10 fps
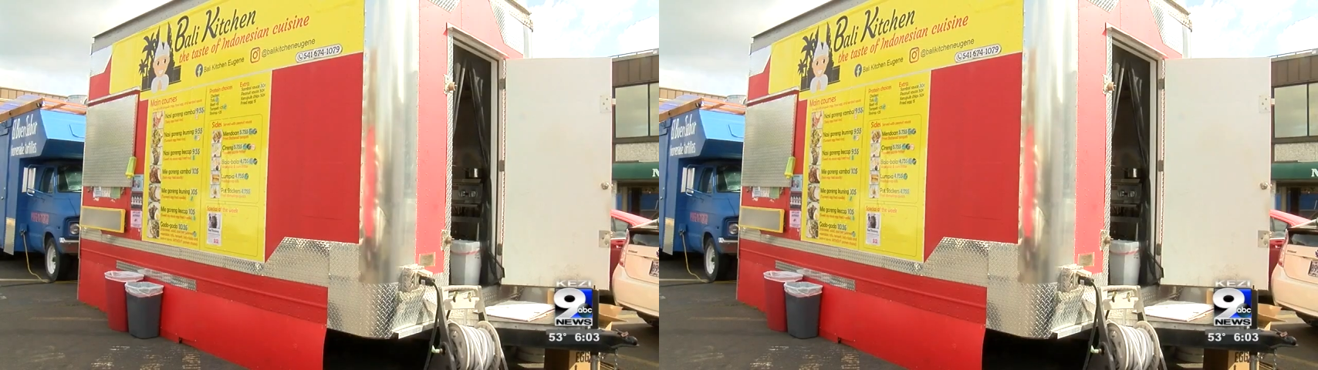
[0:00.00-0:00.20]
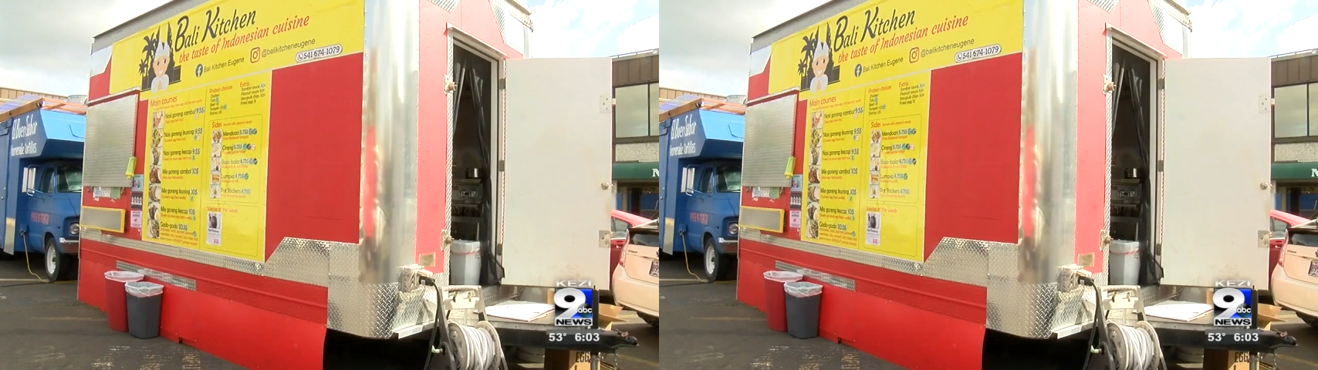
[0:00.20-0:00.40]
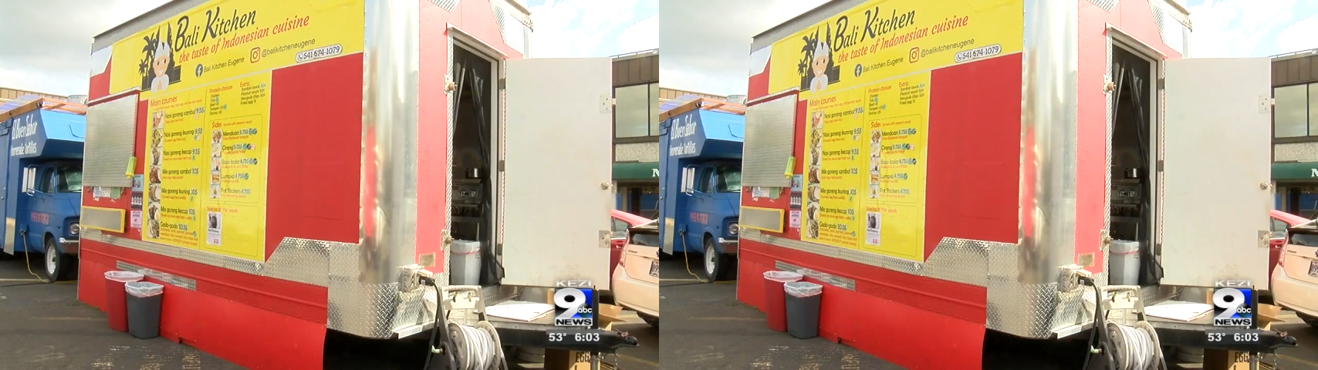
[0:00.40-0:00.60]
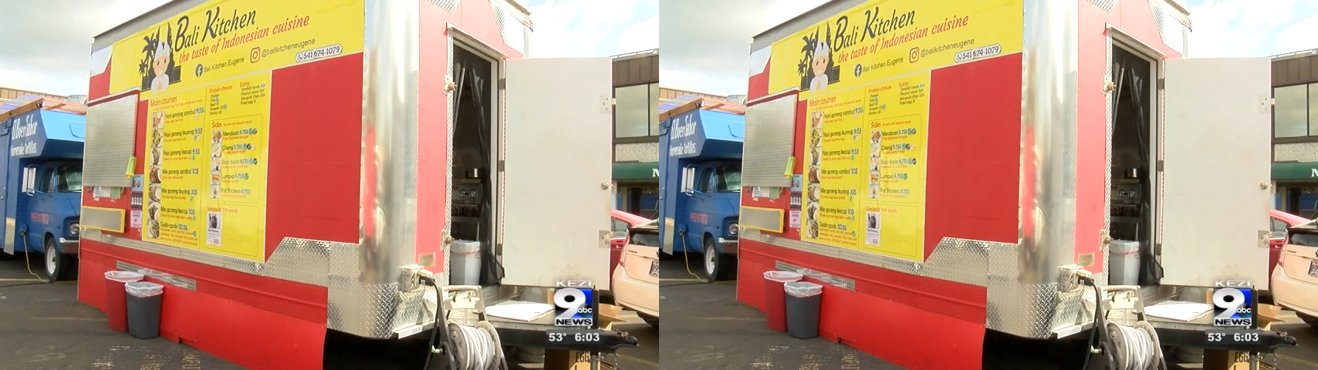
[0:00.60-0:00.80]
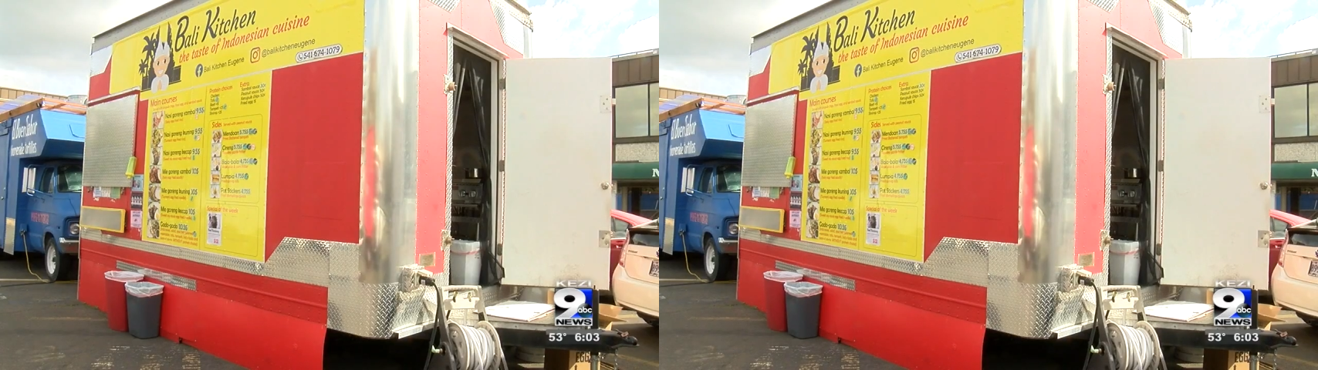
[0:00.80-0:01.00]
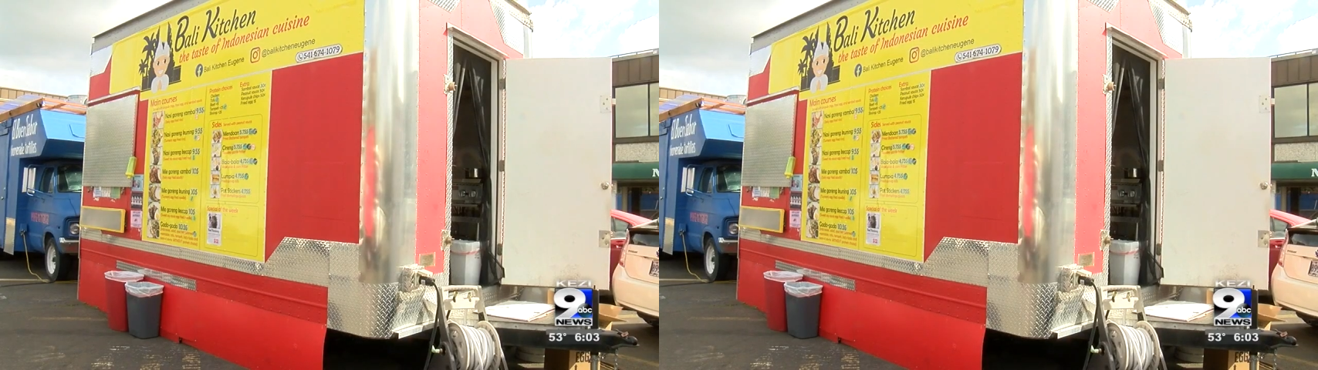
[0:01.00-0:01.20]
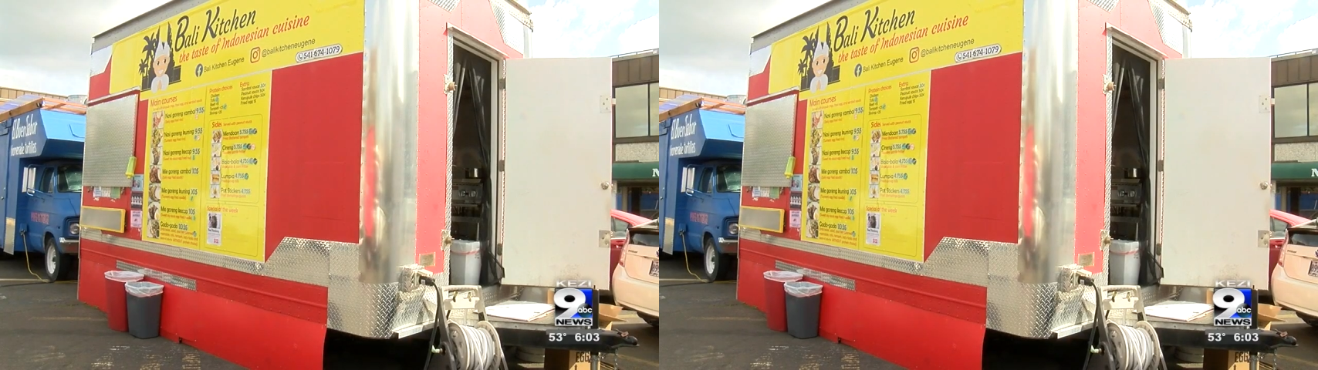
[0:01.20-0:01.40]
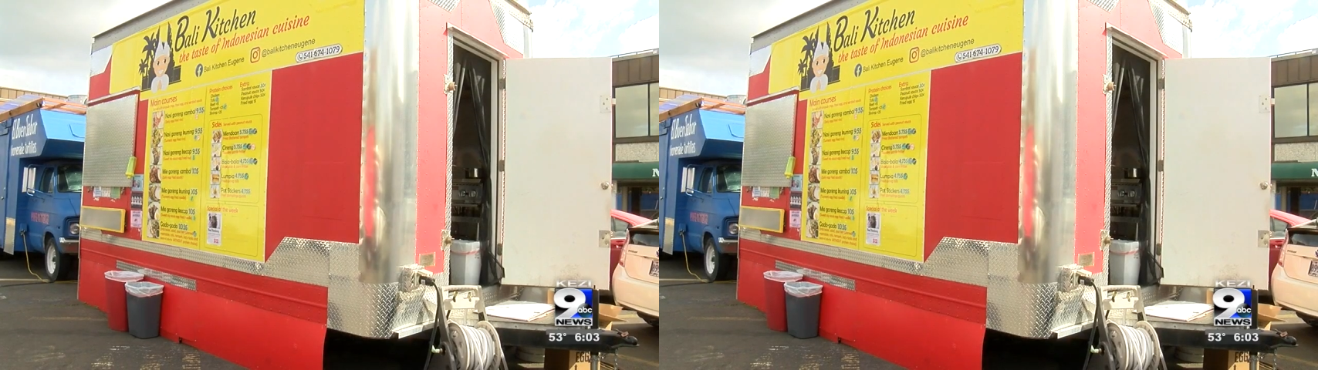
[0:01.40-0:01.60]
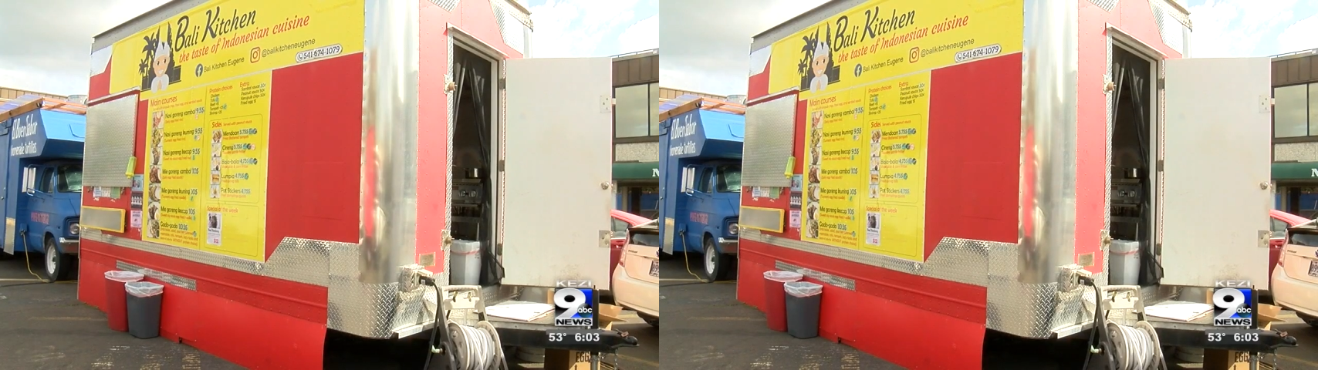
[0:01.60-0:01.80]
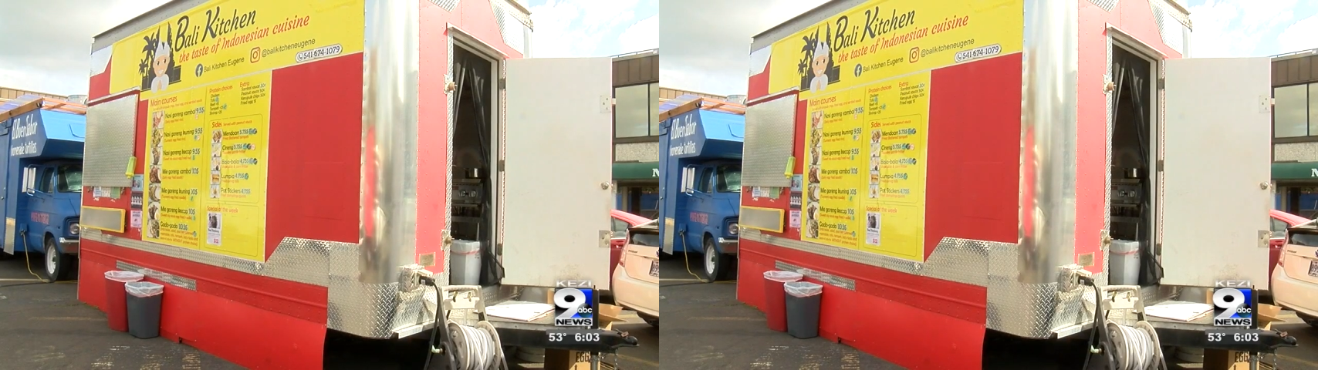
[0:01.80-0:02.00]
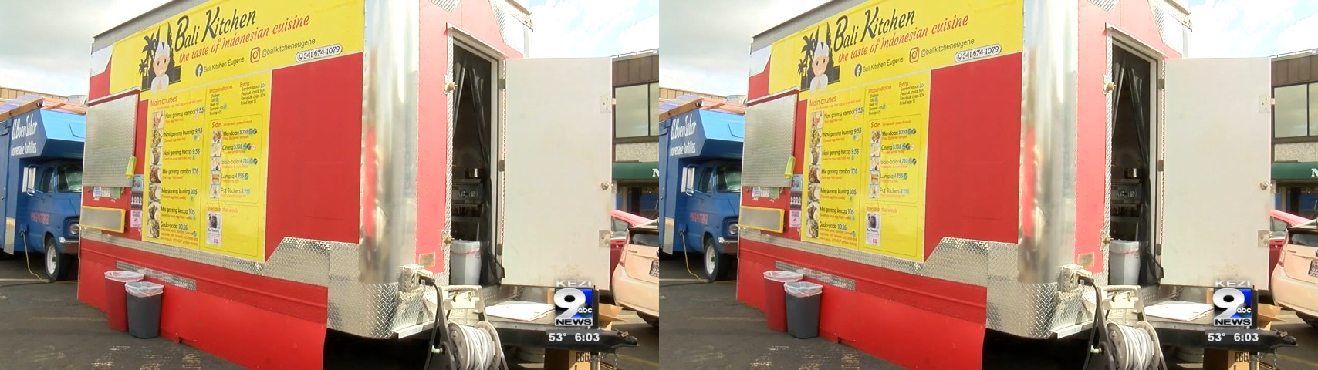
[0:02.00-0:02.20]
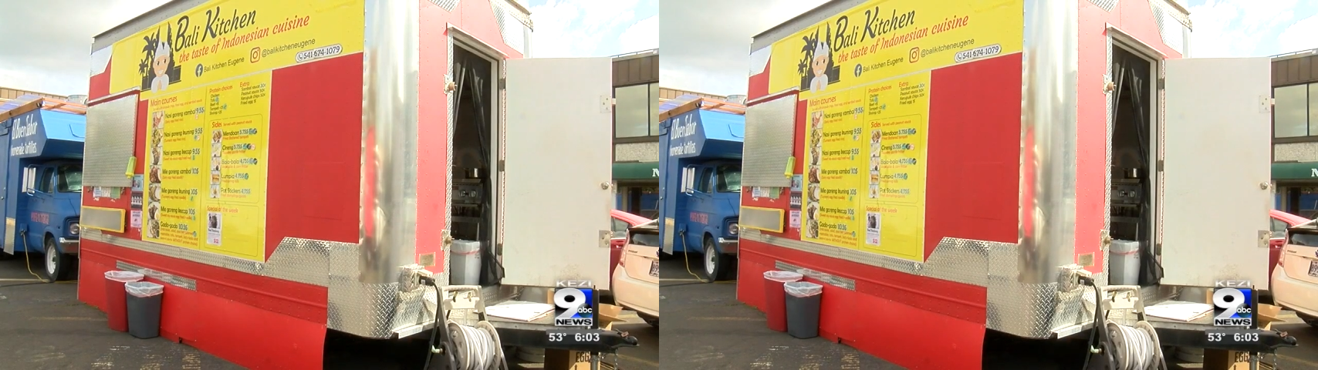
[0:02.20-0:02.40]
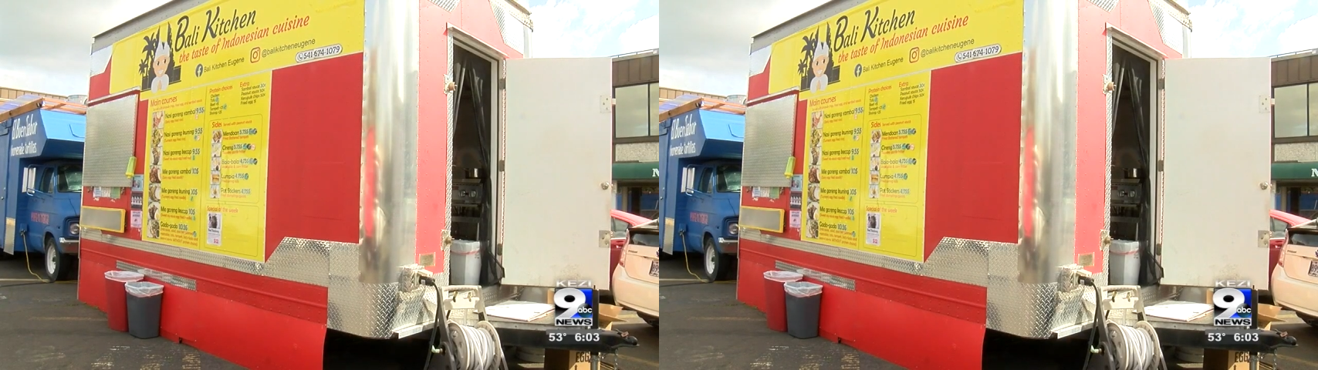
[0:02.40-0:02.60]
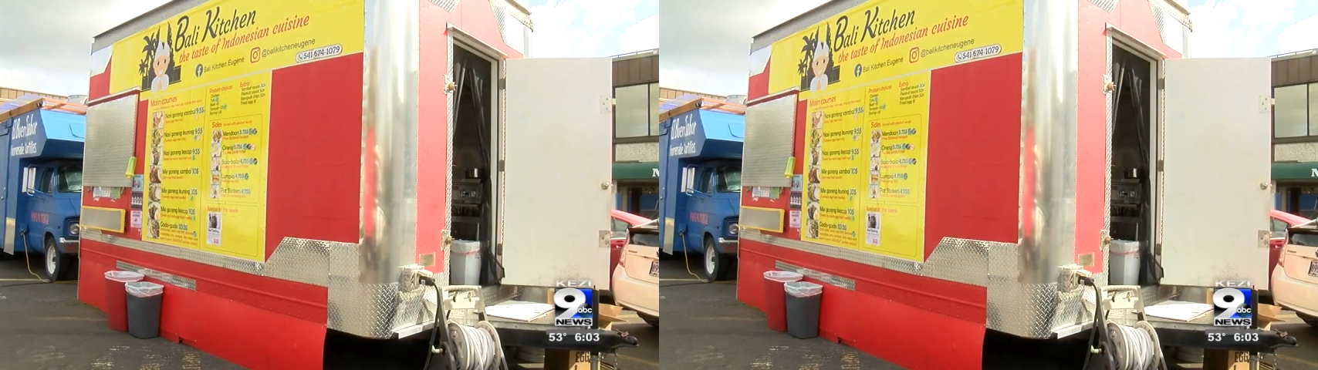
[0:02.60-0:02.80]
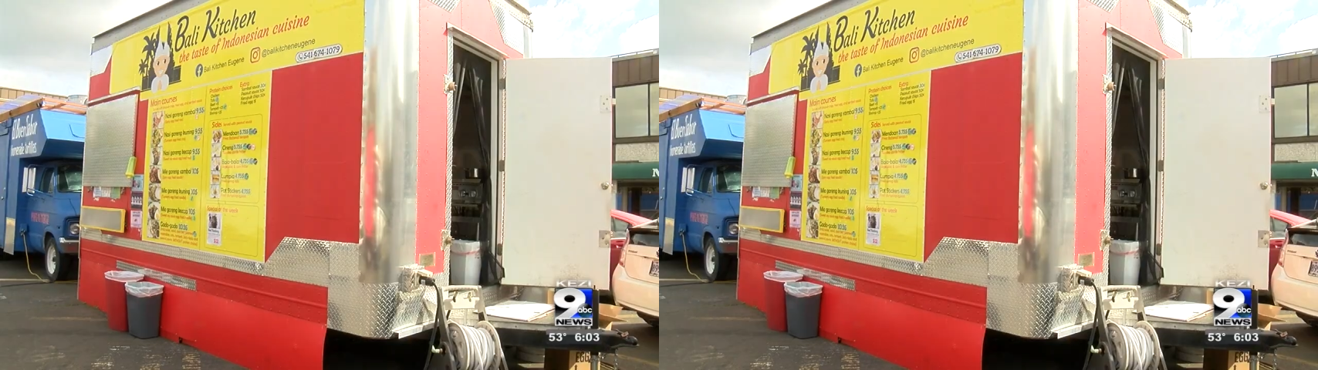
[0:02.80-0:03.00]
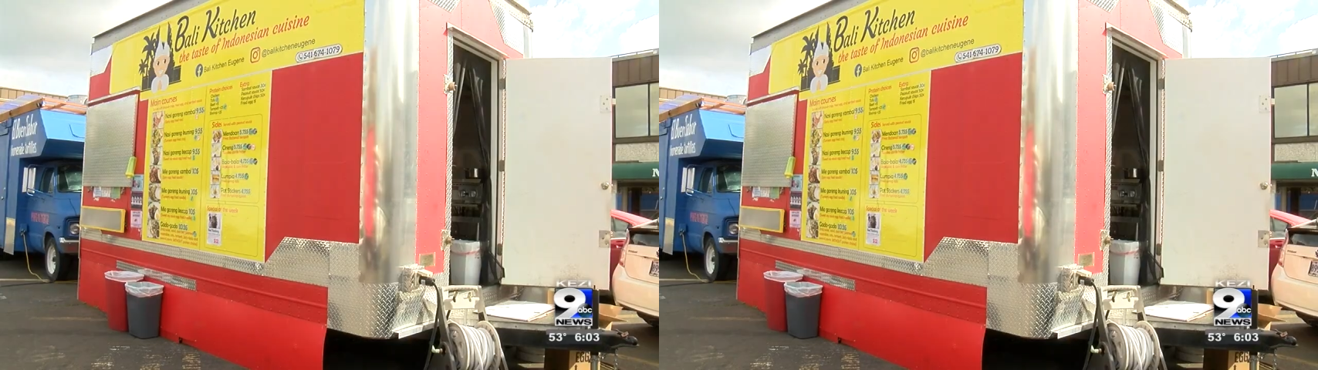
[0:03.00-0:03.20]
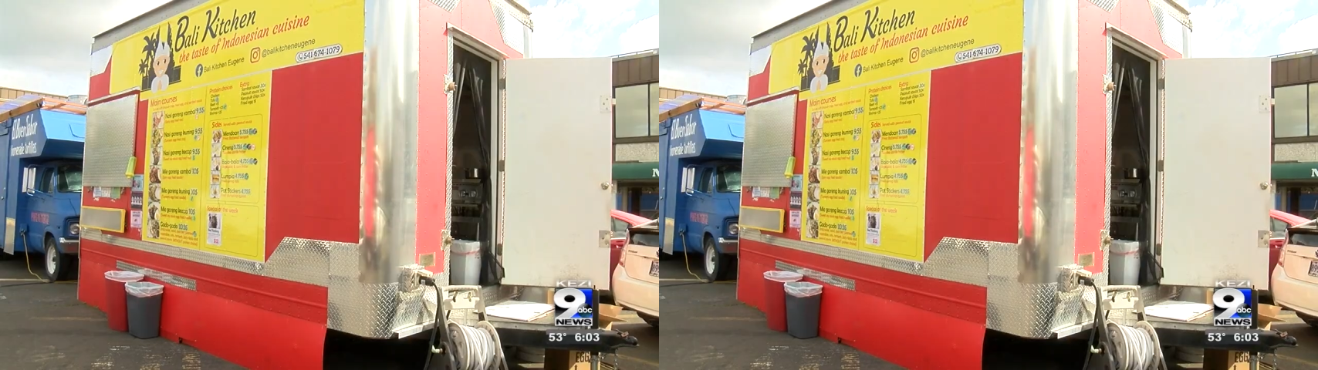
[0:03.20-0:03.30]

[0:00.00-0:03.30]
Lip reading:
(no speaker visible)